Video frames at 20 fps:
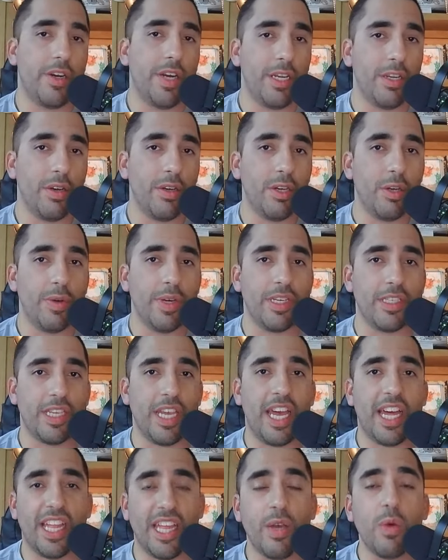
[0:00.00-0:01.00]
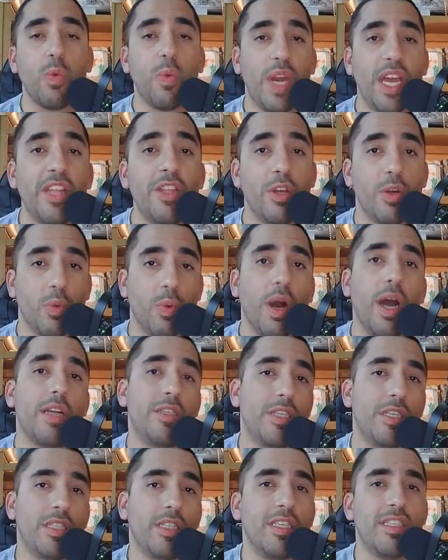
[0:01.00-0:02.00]
I don't know exactly when you're
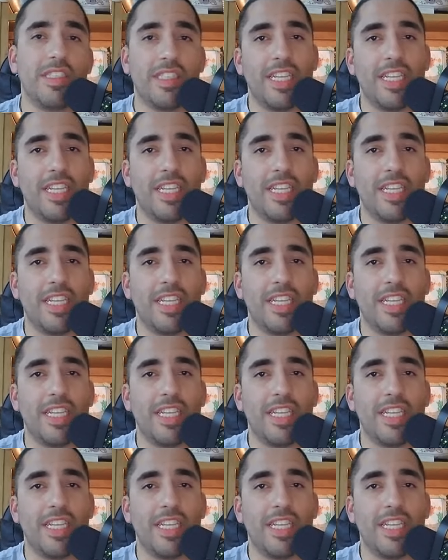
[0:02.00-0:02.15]
watching this.